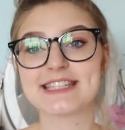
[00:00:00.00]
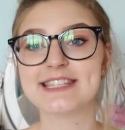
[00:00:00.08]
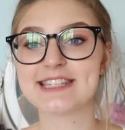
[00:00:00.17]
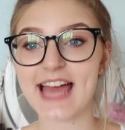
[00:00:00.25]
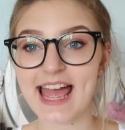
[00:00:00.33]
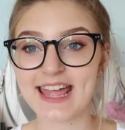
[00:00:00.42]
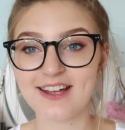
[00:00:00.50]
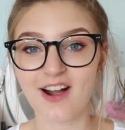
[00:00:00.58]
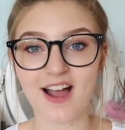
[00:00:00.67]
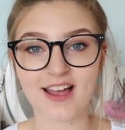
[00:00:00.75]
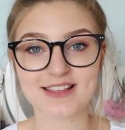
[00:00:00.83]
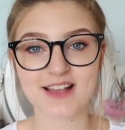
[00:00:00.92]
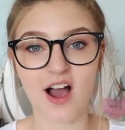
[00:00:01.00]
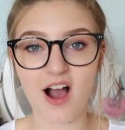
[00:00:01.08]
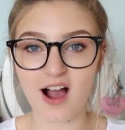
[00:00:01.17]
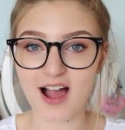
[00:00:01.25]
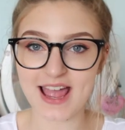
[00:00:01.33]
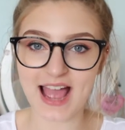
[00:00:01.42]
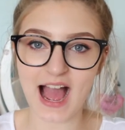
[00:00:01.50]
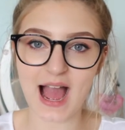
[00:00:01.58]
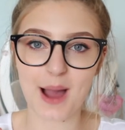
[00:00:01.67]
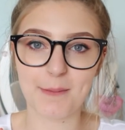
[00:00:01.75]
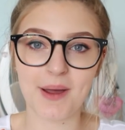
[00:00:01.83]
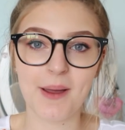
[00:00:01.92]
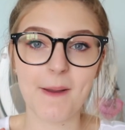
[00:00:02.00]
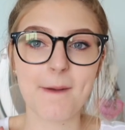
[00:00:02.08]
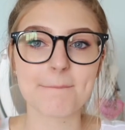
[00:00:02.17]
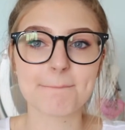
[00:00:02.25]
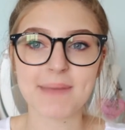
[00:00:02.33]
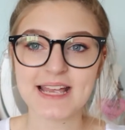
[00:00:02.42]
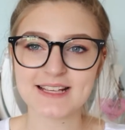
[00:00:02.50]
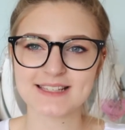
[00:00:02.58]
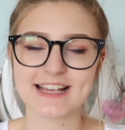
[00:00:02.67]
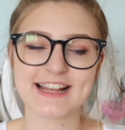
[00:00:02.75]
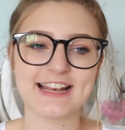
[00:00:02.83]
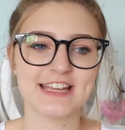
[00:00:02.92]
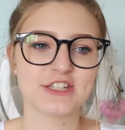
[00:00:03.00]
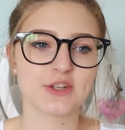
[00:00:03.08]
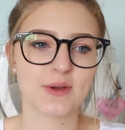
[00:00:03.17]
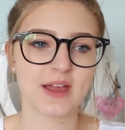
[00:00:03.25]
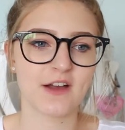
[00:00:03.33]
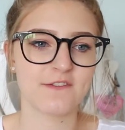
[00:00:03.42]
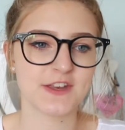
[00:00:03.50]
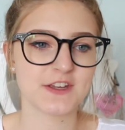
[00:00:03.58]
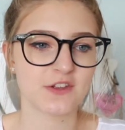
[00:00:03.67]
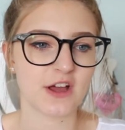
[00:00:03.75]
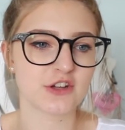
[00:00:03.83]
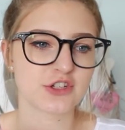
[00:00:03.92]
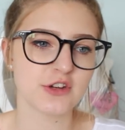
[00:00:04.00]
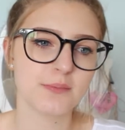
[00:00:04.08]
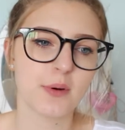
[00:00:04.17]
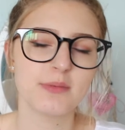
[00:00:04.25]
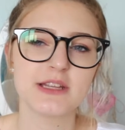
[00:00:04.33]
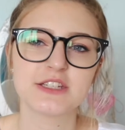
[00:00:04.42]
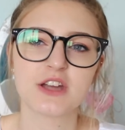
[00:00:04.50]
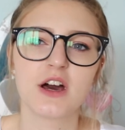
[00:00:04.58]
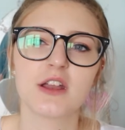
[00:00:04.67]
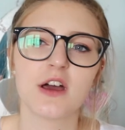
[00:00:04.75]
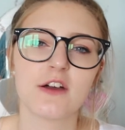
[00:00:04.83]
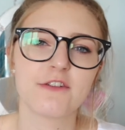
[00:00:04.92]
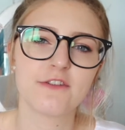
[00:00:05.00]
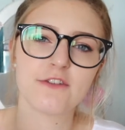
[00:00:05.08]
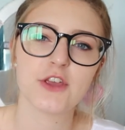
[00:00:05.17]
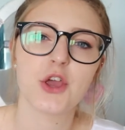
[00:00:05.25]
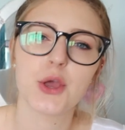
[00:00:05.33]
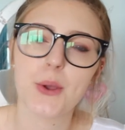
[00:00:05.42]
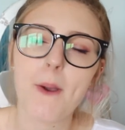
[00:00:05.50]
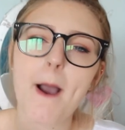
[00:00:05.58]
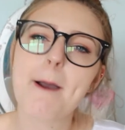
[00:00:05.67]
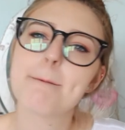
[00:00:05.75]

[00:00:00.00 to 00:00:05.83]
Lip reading: today, guys, I am basically doing a video that I should have probably done a few